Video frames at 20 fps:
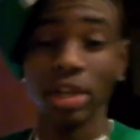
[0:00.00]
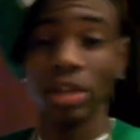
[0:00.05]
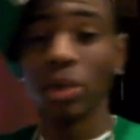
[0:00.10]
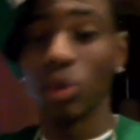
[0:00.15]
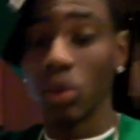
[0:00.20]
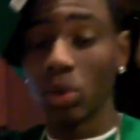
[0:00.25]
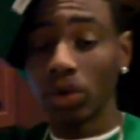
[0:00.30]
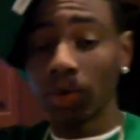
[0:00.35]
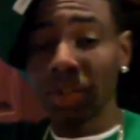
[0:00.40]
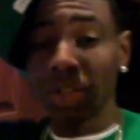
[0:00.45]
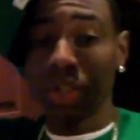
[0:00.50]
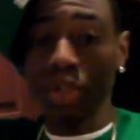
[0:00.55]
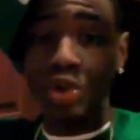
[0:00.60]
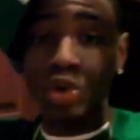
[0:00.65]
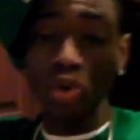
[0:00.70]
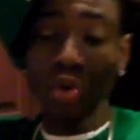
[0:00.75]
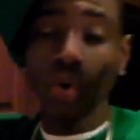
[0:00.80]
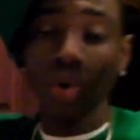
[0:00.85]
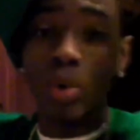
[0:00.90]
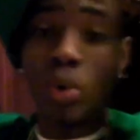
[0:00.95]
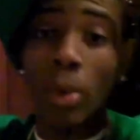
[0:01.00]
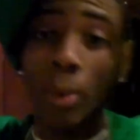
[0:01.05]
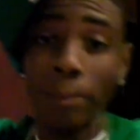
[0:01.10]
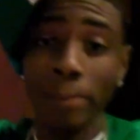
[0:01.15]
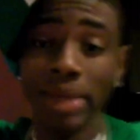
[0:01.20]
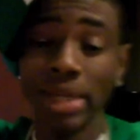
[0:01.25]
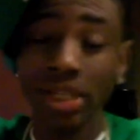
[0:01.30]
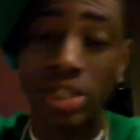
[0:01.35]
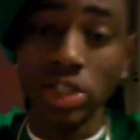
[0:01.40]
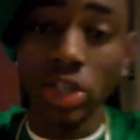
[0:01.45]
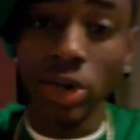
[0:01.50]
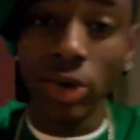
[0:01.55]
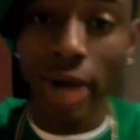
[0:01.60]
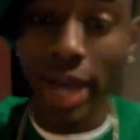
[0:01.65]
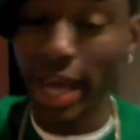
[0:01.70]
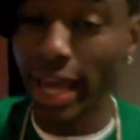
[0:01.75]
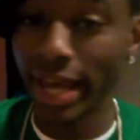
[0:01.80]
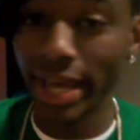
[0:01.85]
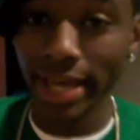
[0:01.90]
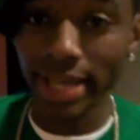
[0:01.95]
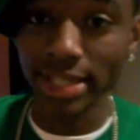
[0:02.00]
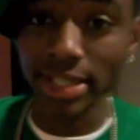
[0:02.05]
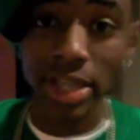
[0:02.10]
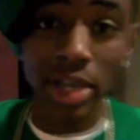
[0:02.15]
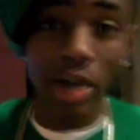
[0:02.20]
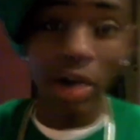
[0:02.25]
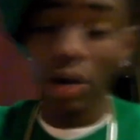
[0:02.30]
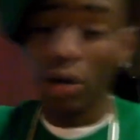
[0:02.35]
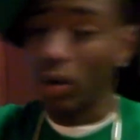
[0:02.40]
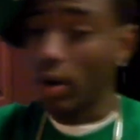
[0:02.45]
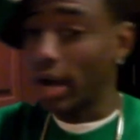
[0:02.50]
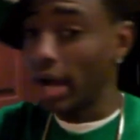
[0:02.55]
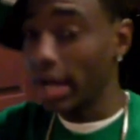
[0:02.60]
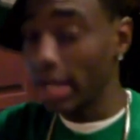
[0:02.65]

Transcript: the one, the dude who will beat your ass on